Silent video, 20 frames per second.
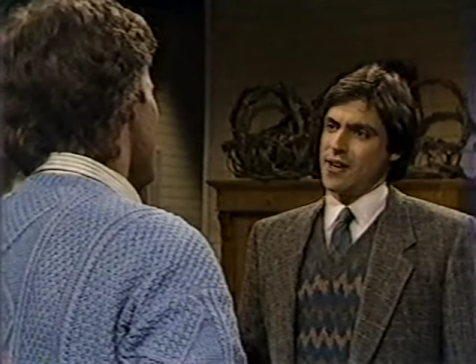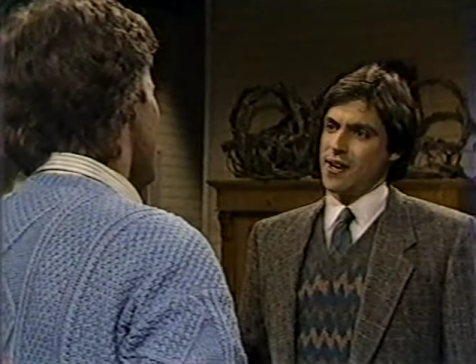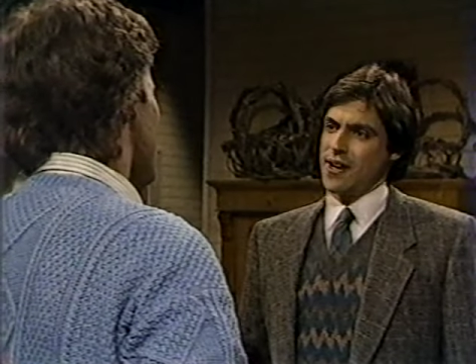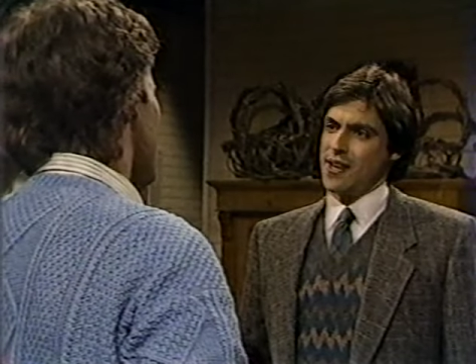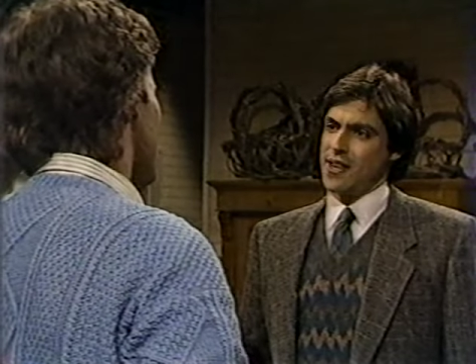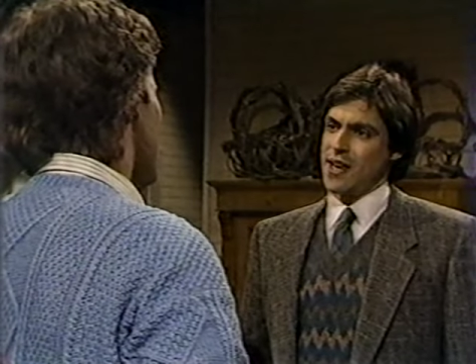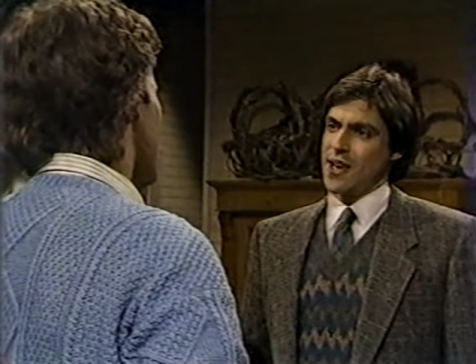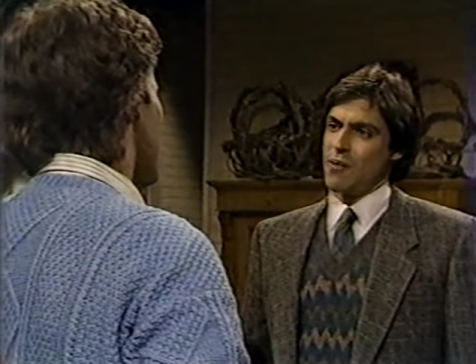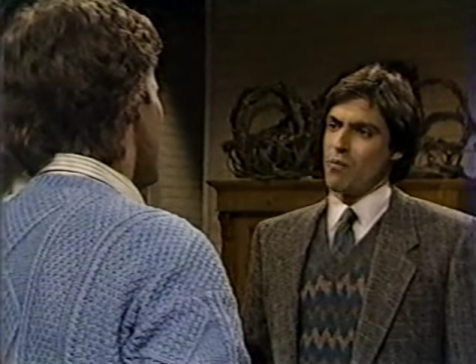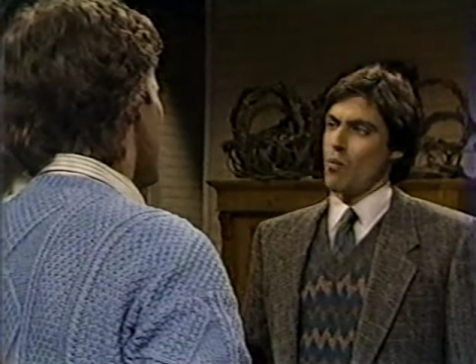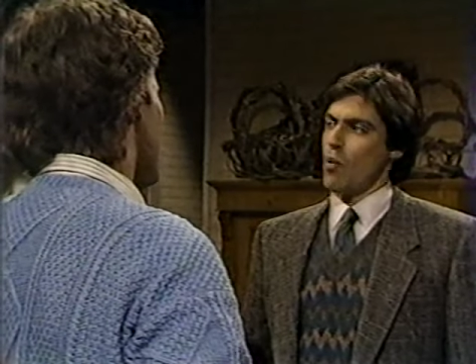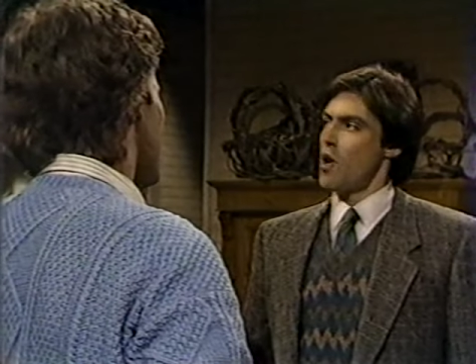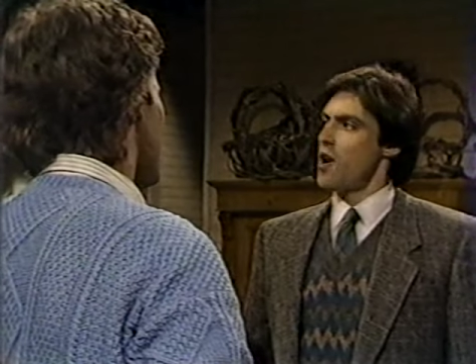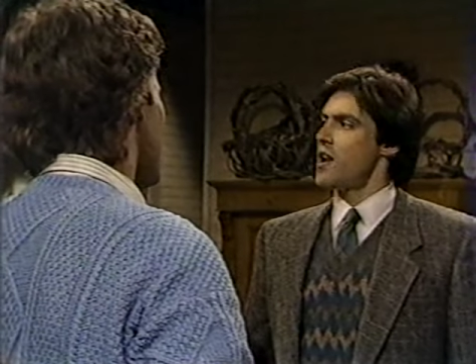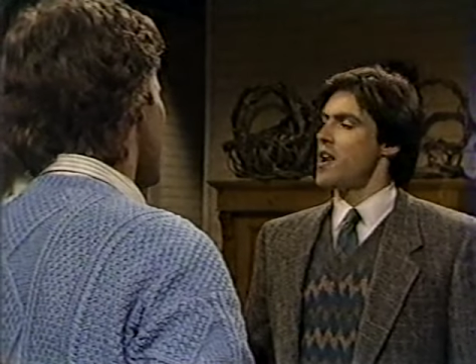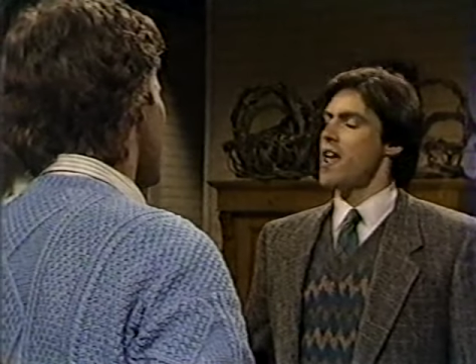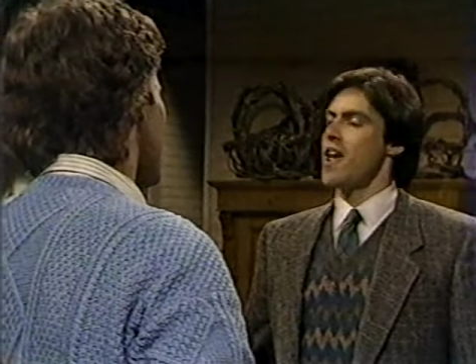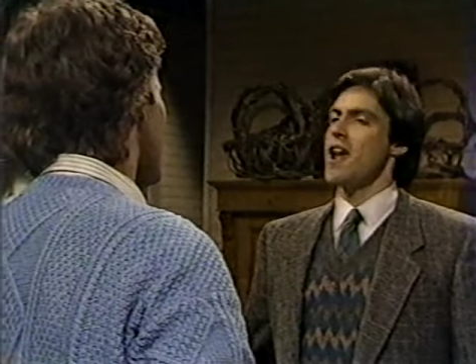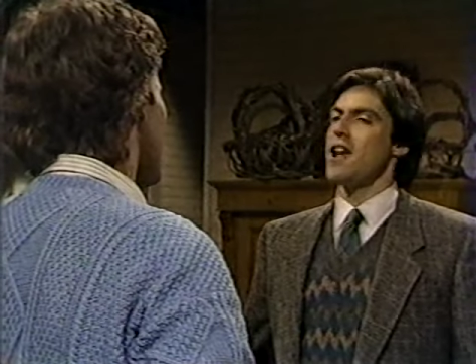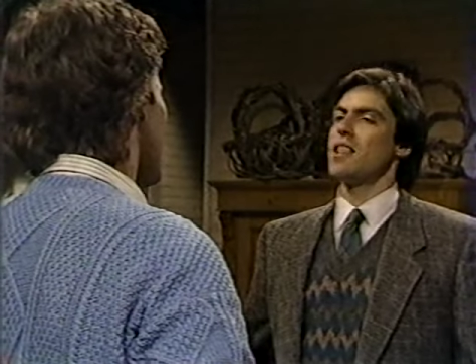And then
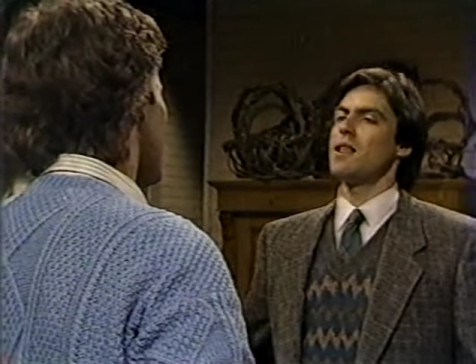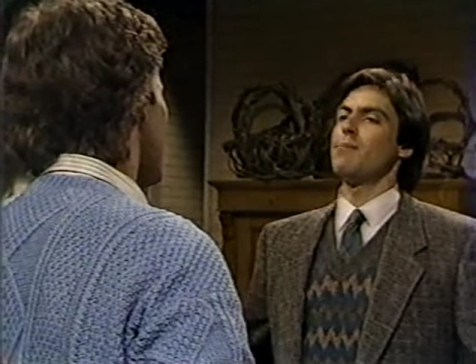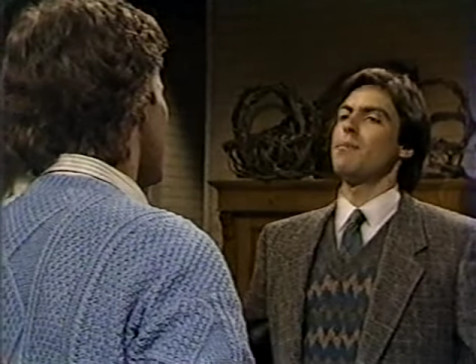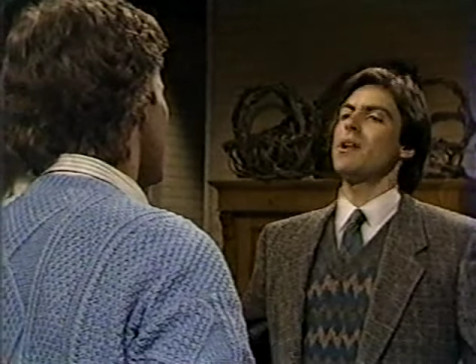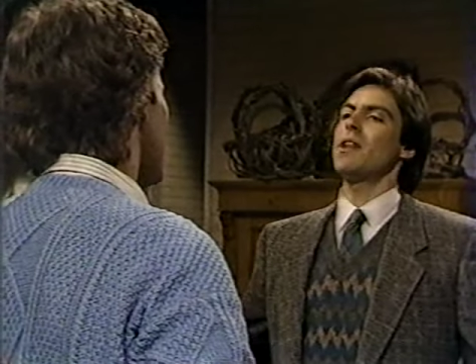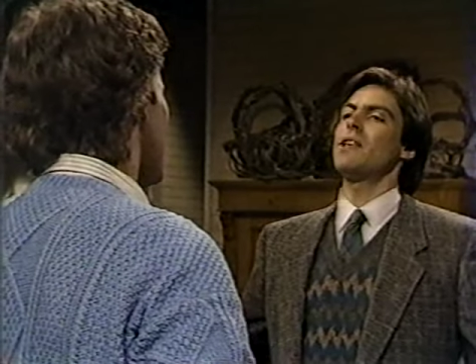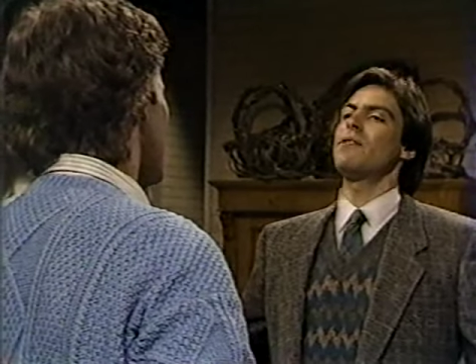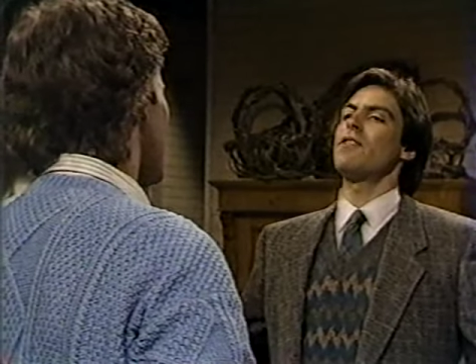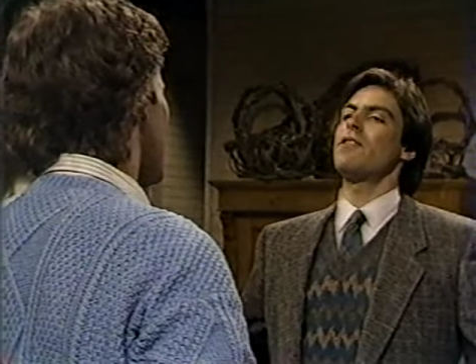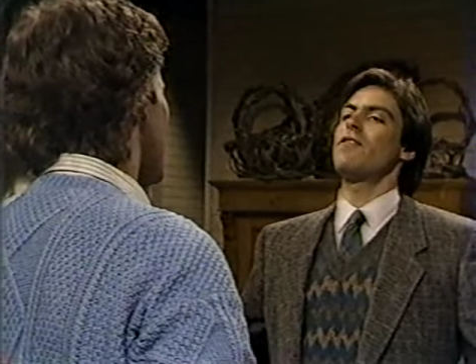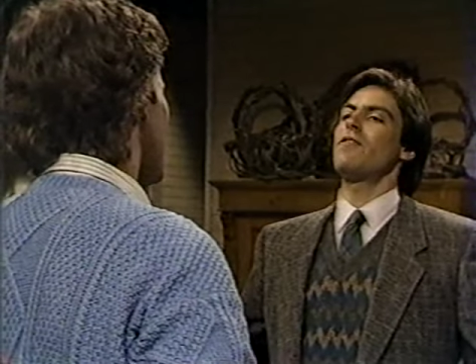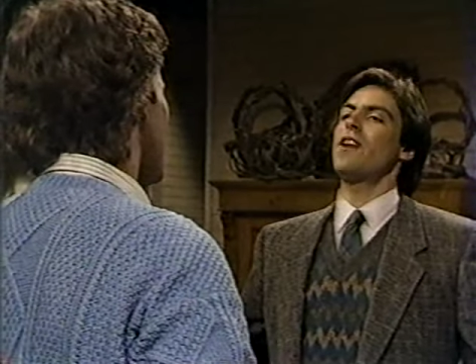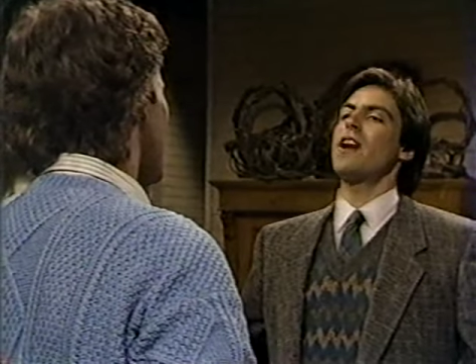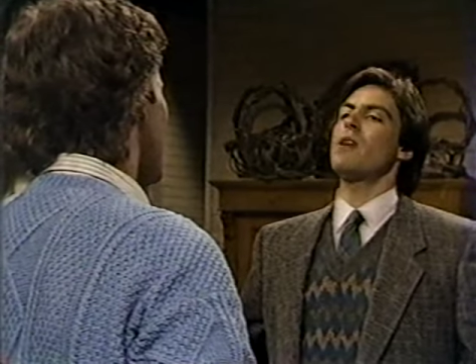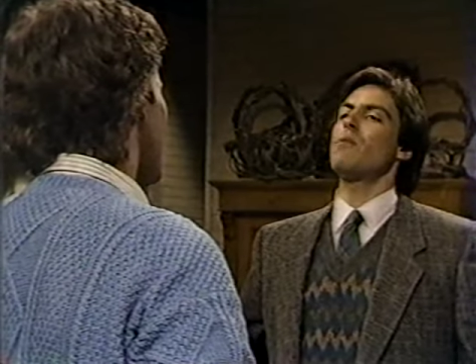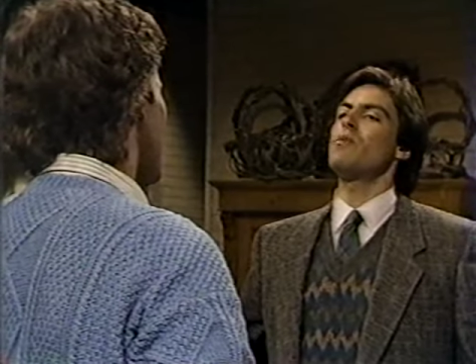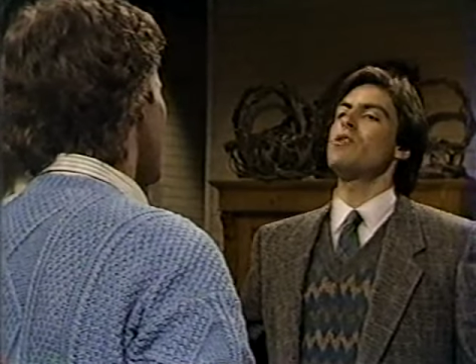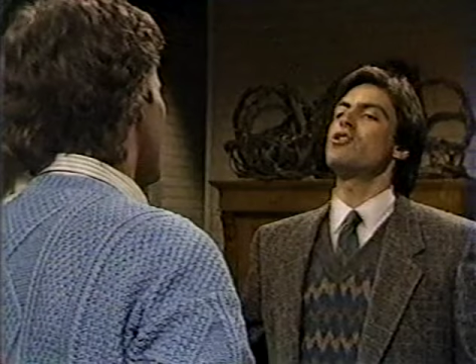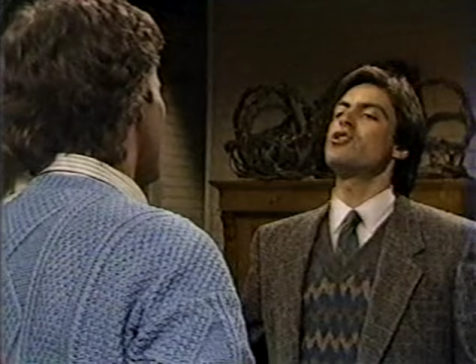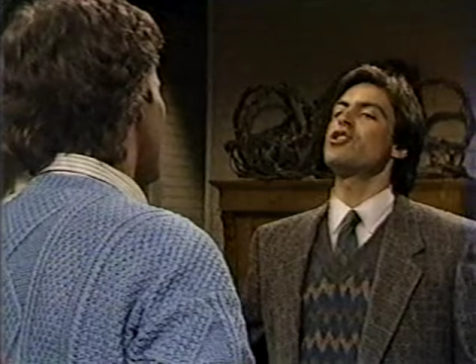one day, in the middle of a
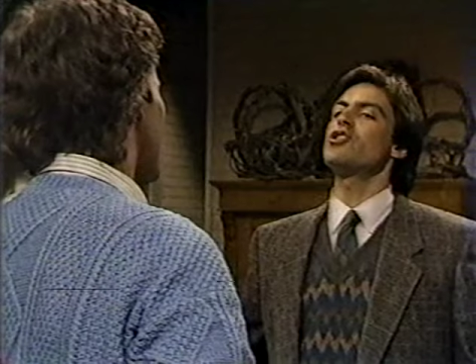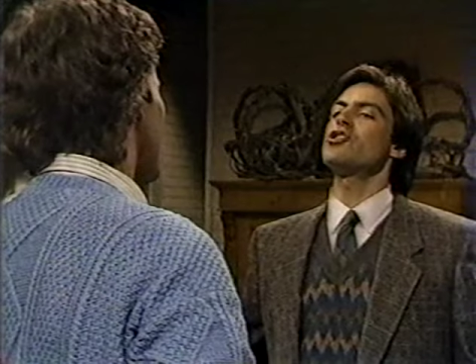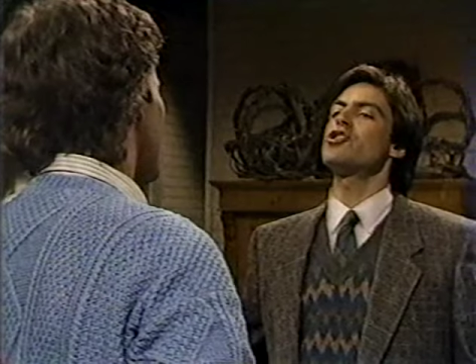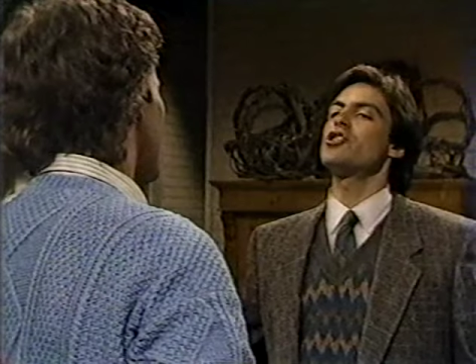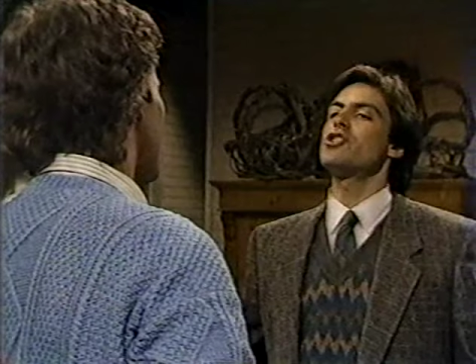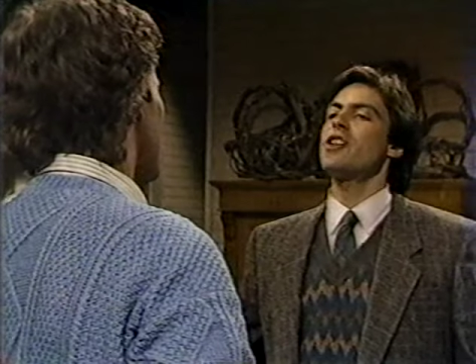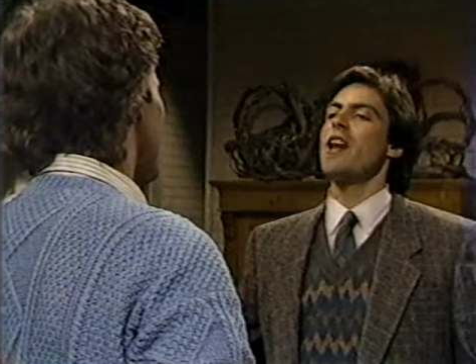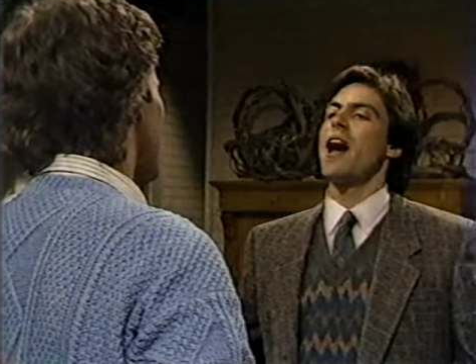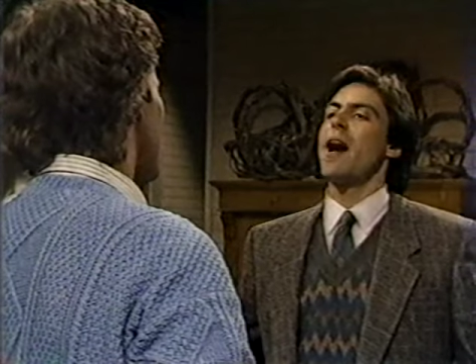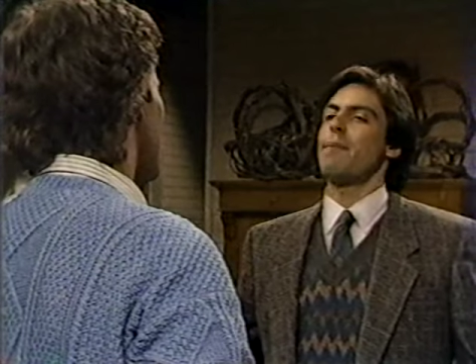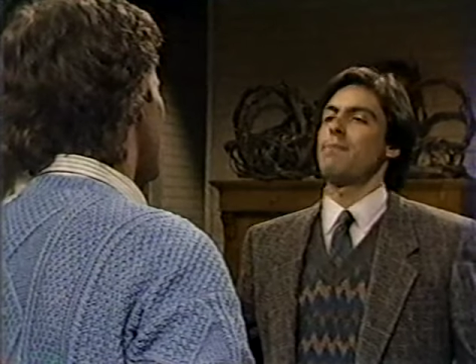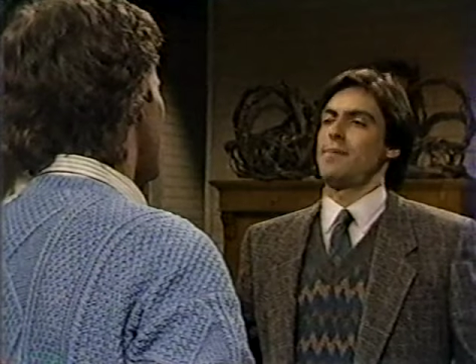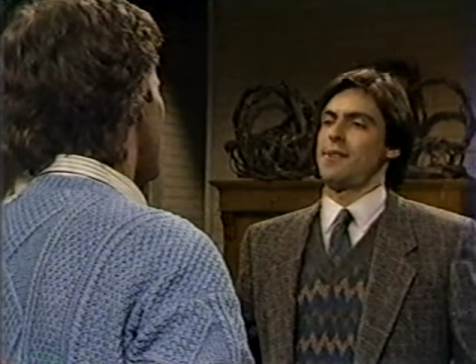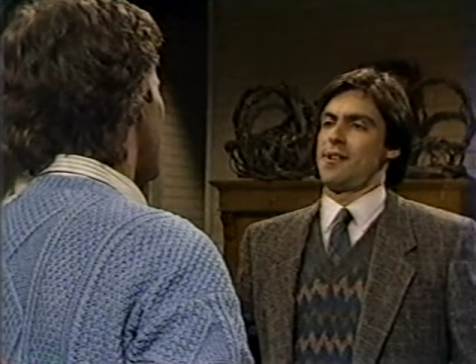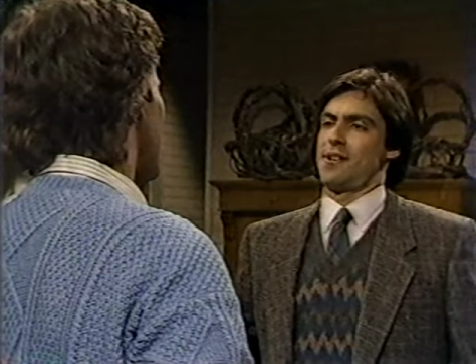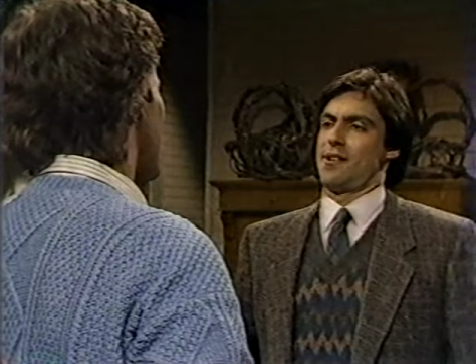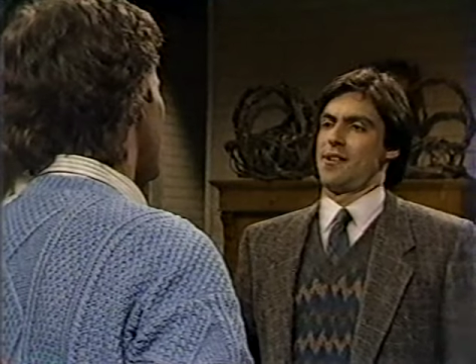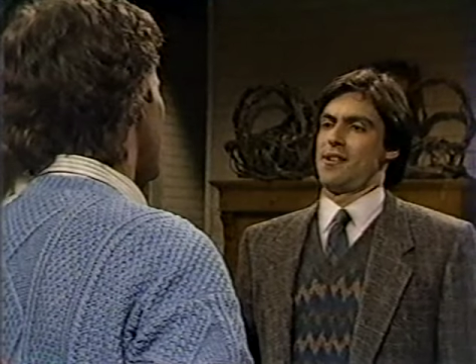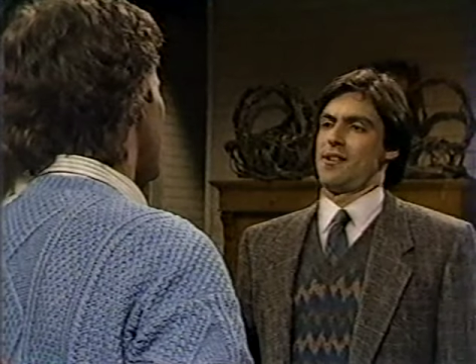fight, we just stopped.